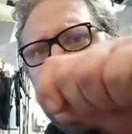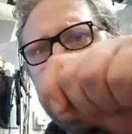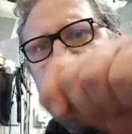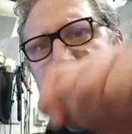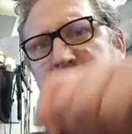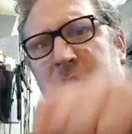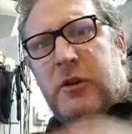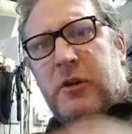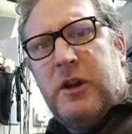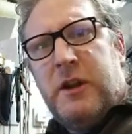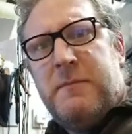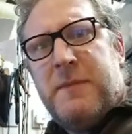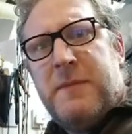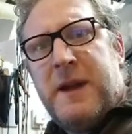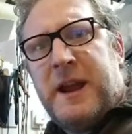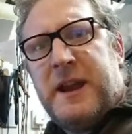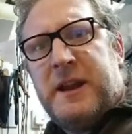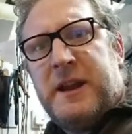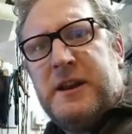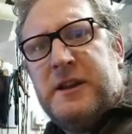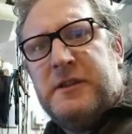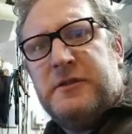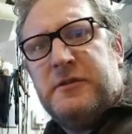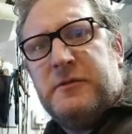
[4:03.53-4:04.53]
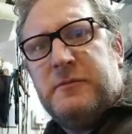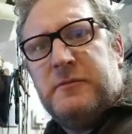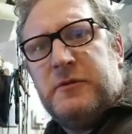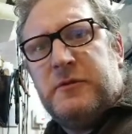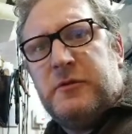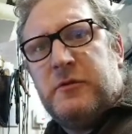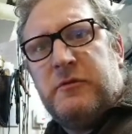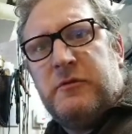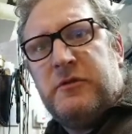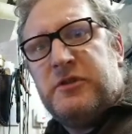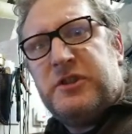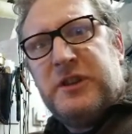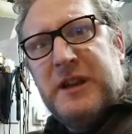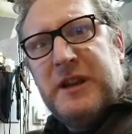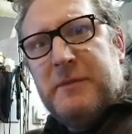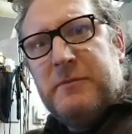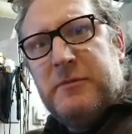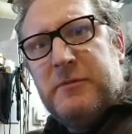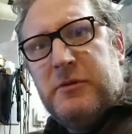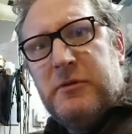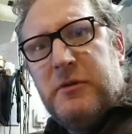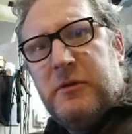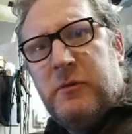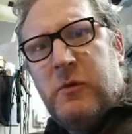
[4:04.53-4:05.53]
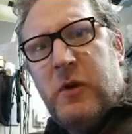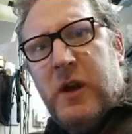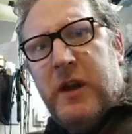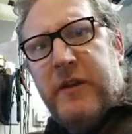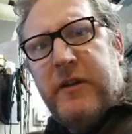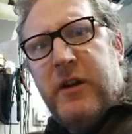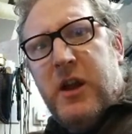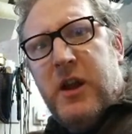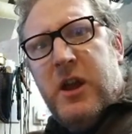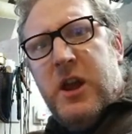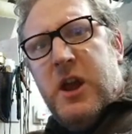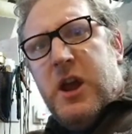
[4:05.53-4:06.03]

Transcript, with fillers: his locking mechanisms, or slip, or whatever,